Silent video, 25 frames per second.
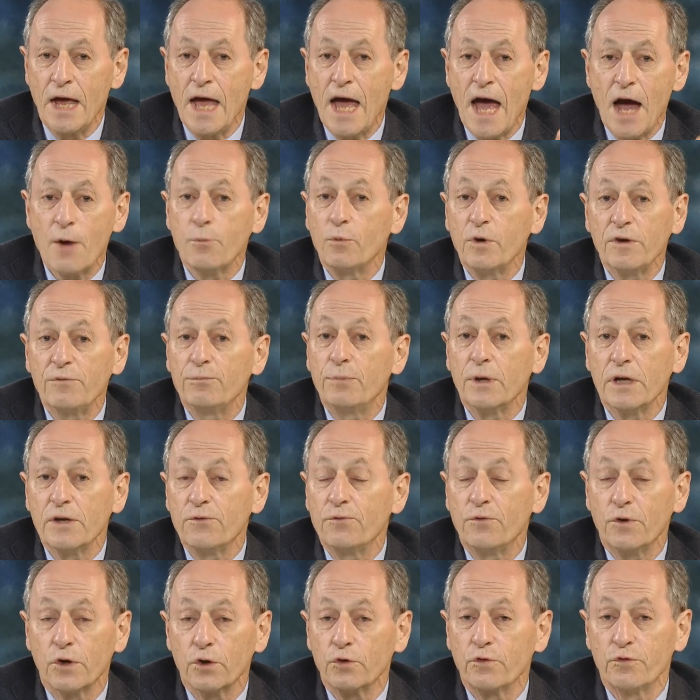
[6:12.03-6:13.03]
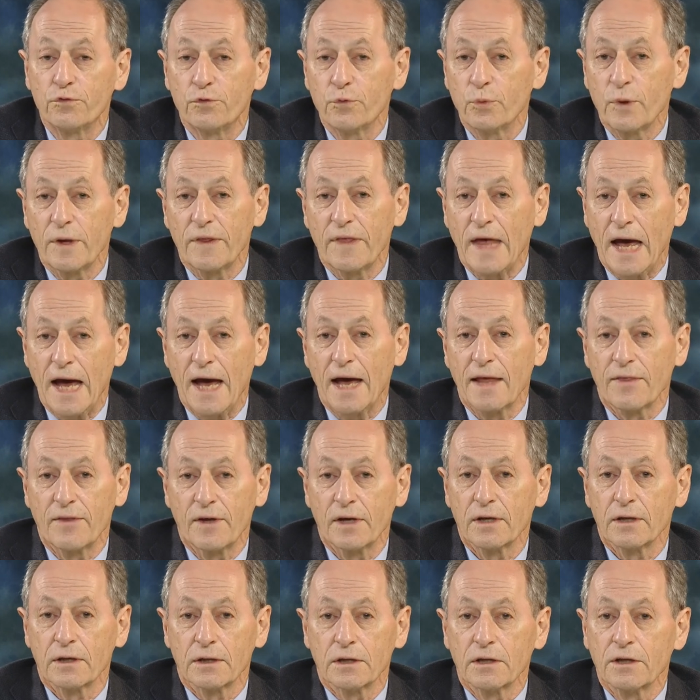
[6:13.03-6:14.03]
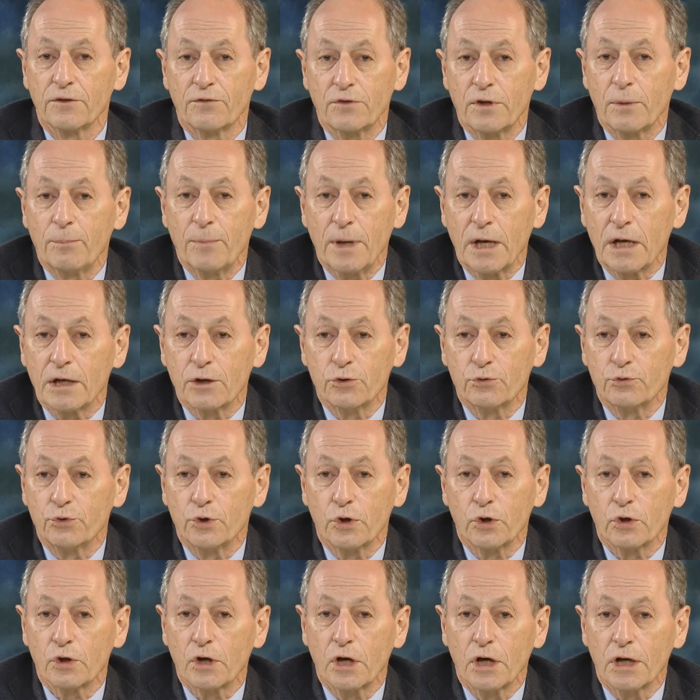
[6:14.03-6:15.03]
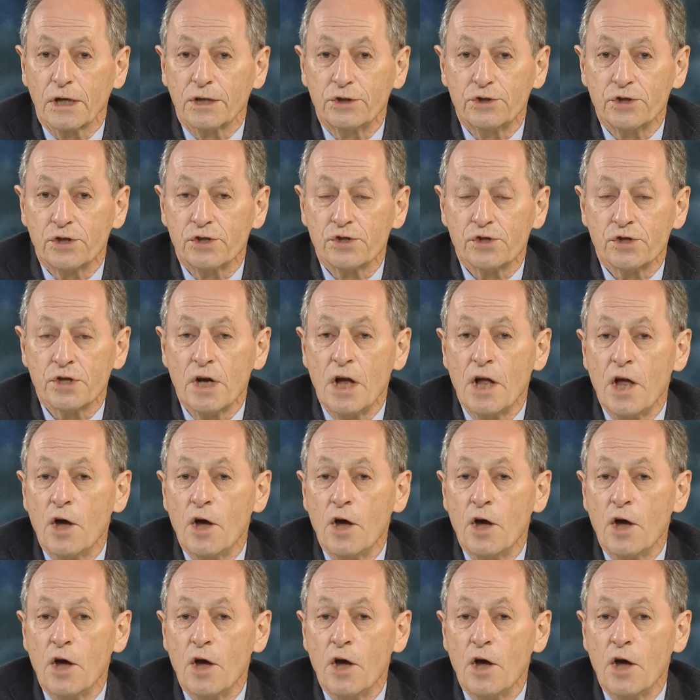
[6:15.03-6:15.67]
And we've been involved with other of the medical royal colleges.